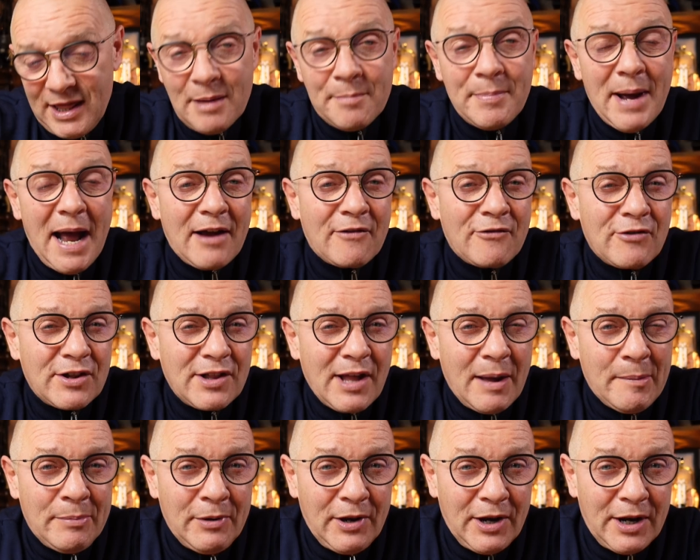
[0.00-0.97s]
the bag, for
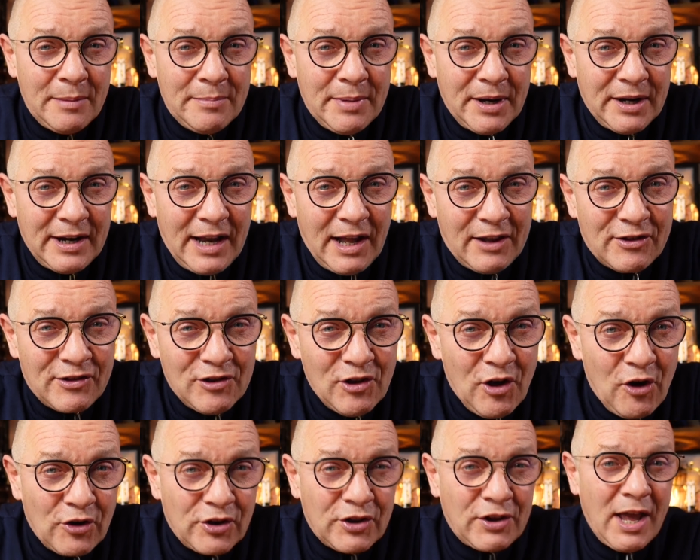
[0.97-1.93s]
example, and the button gets
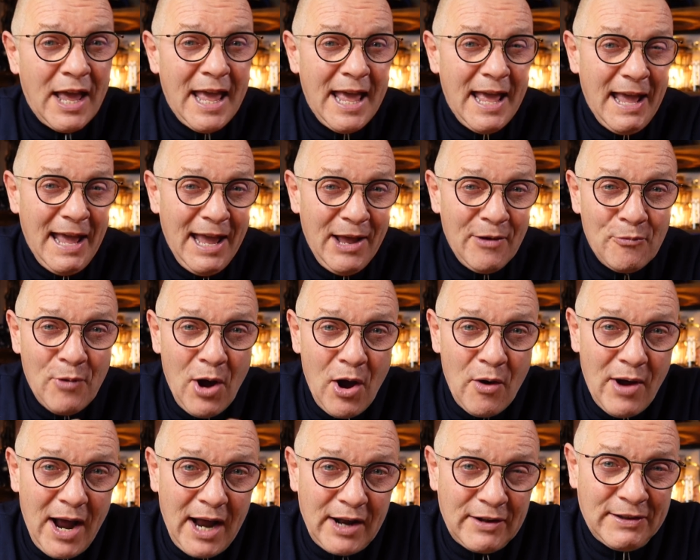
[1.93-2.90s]
knocked, it
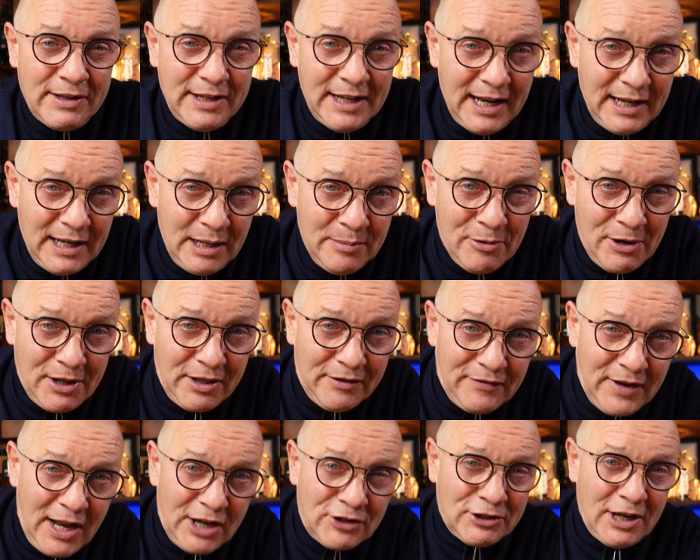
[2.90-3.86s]
won't accidentally bring the
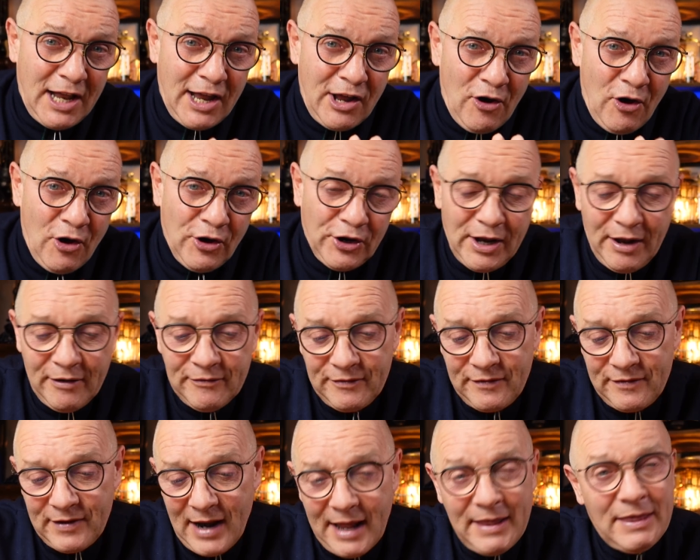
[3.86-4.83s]
flashlight on and
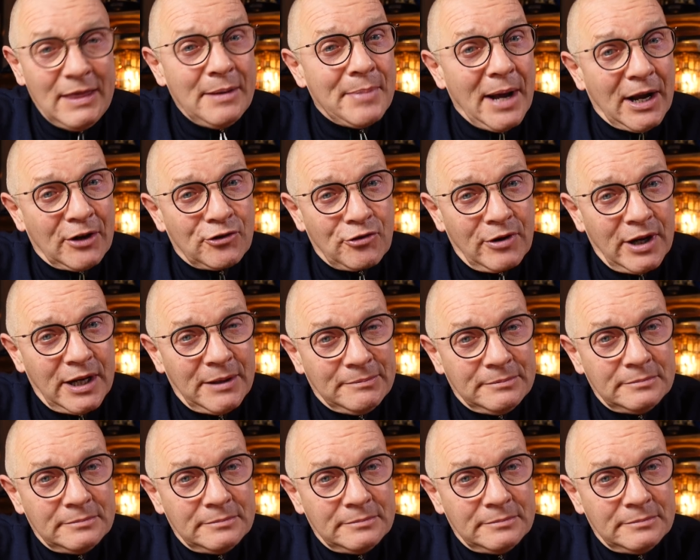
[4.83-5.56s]
flatten the battery.